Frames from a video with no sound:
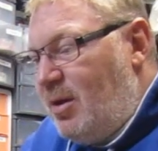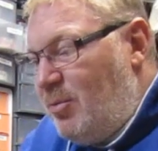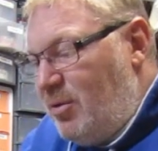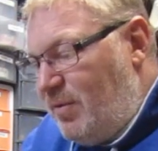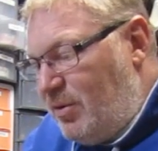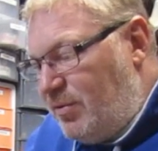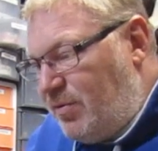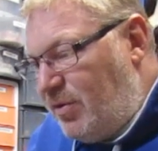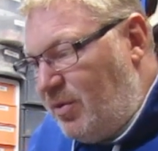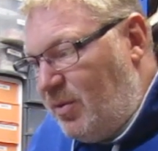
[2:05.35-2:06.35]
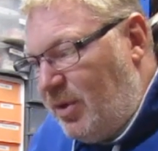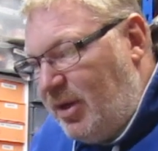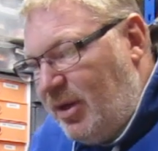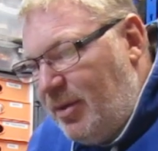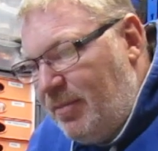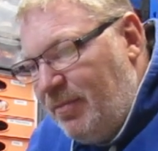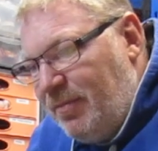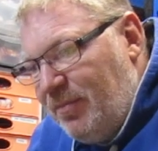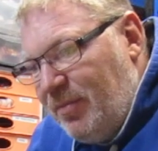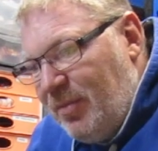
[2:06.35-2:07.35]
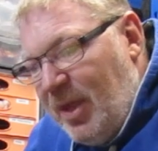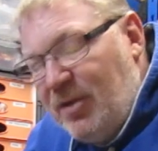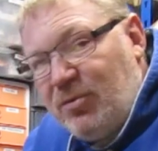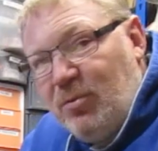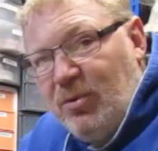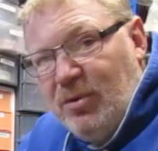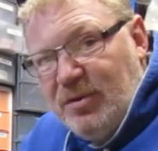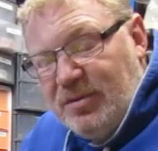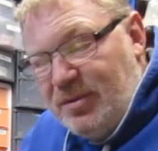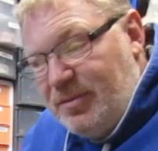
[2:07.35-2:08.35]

Moving on to natural waters.